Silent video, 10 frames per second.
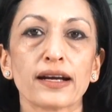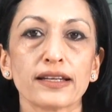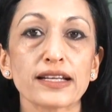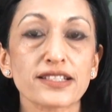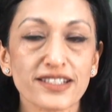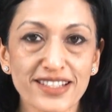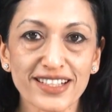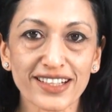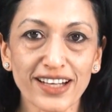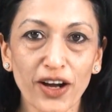Let's
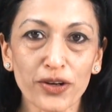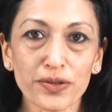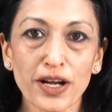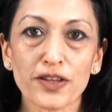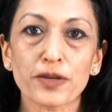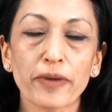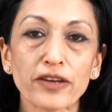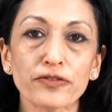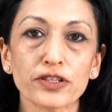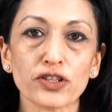consider now the
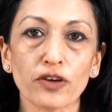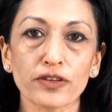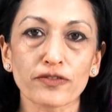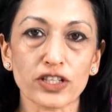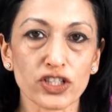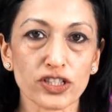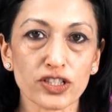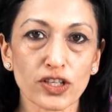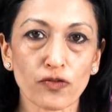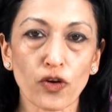benefits of
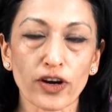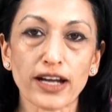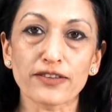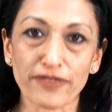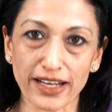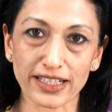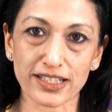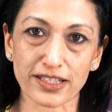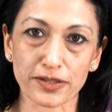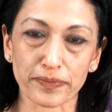inversions for our lymphatic
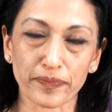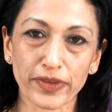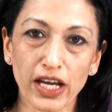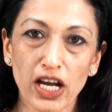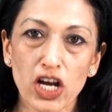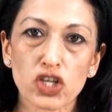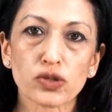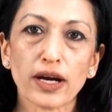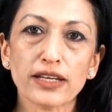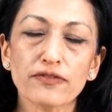system.
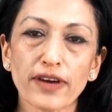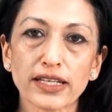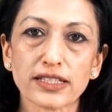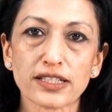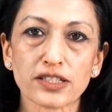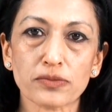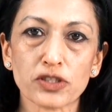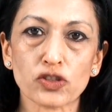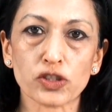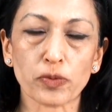So our lymphatic system
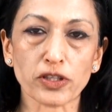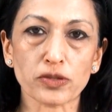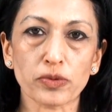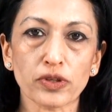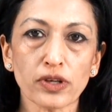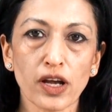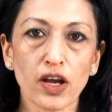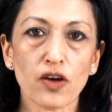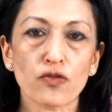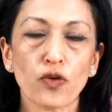is responsible
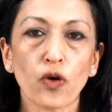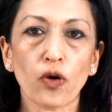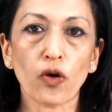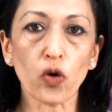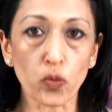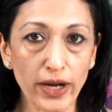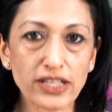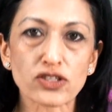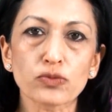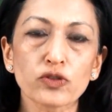for
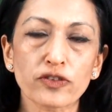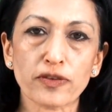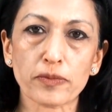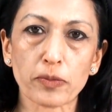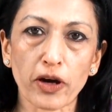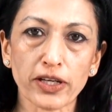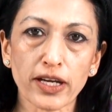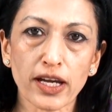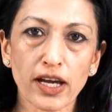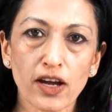waste removal from the body,
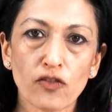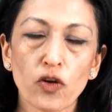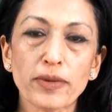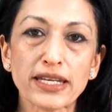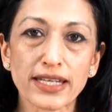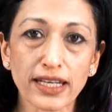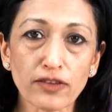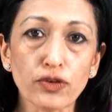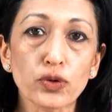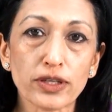for maintaining
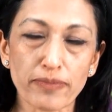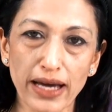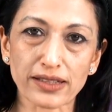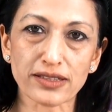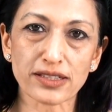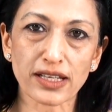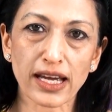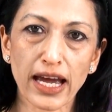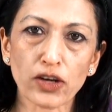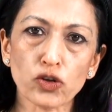fluid balance,
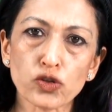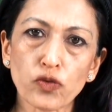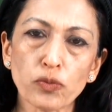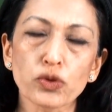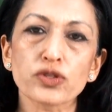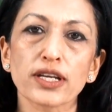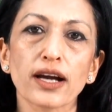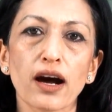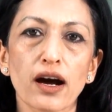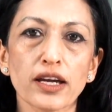and also for boosting
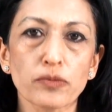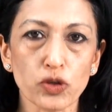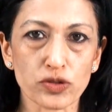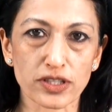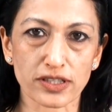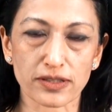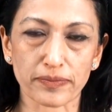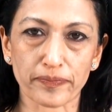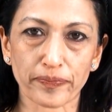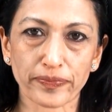our immune system.